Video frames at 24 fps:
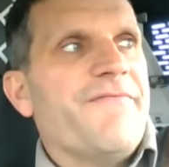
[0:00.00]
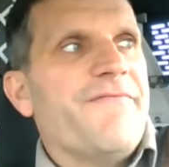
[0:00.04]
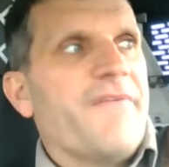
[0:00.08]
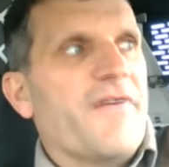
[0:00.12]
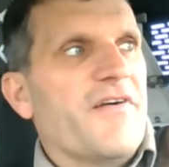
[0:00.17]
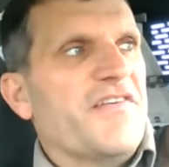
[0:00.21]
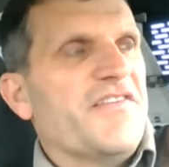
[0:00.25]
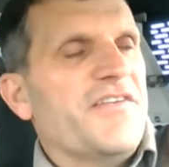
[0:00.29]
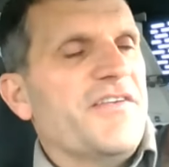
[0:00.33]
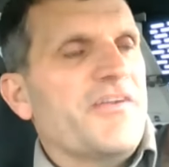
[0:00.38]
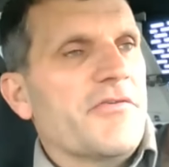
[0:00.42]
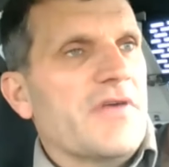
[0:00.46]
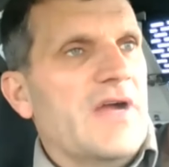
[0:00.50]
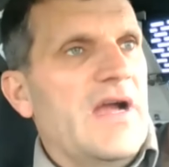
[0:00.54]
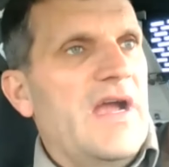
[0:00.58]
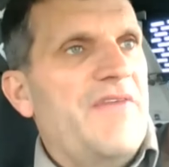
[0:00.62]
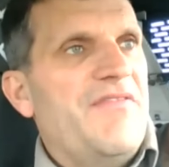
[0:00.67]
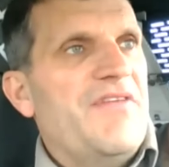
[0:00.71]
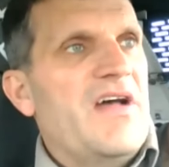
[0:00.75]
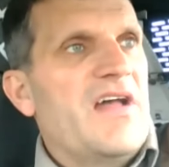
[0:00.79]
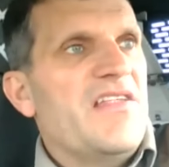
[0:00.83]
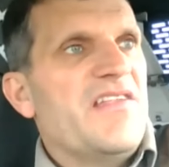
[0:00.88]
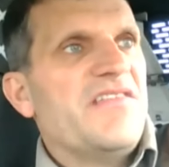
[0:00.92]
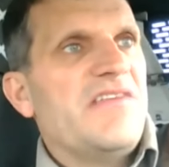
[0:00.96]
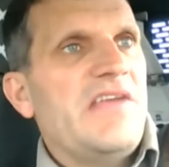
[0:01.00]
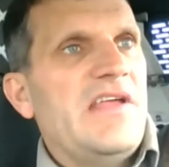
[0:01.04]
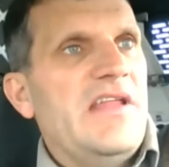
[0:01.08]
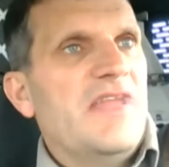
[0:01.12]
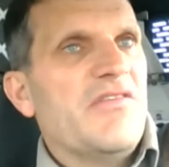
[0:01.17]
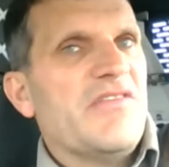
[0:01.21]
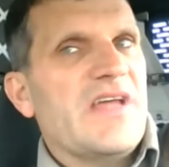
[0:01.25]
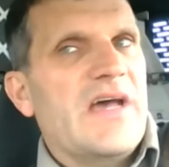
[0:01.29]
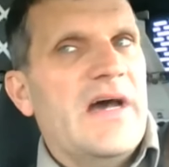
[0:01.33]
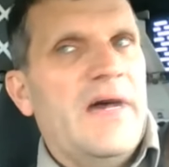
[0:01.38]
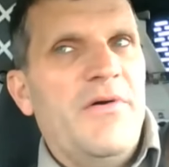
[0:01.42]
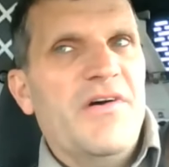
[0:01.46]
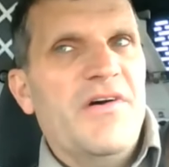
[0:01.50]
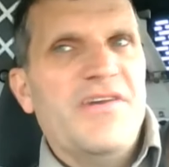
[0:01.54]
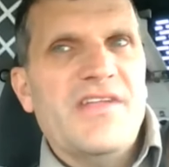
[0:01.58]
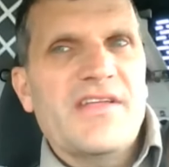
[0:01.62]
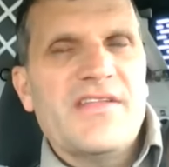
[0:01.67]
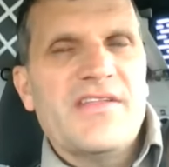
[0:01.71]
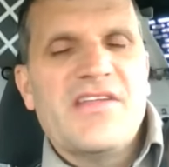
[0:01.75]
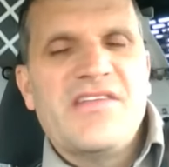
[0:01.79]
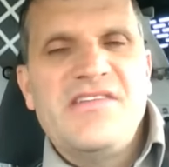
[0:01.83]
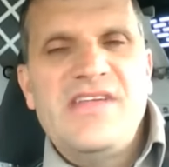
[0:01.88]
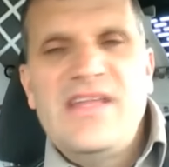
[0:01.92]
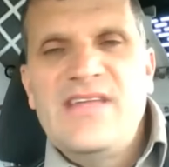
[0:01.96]
first arrived on scene, it was almost
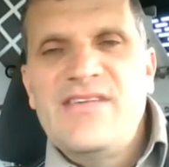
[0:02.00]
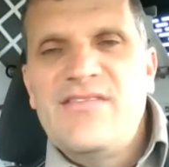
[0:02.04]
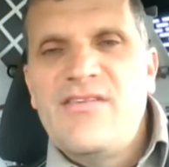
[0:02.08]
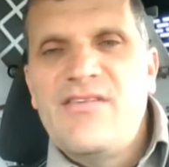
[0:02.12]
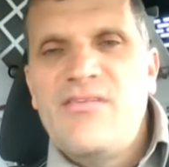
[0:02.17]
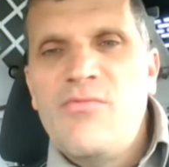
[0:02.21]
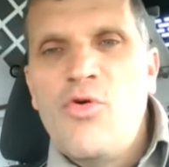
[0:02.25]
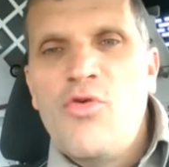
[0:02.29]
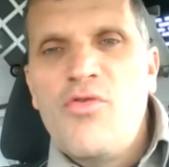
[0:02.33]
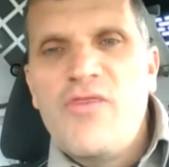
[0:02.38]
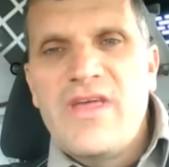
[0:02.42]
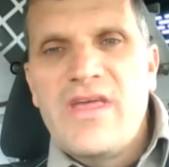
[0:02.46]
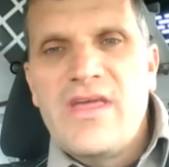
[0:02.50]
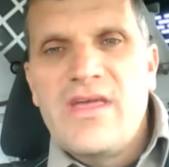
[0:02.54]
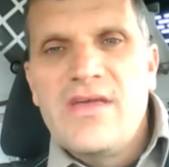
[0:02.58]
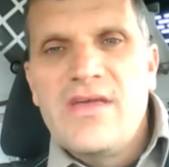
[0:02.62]
like the scene of a movie.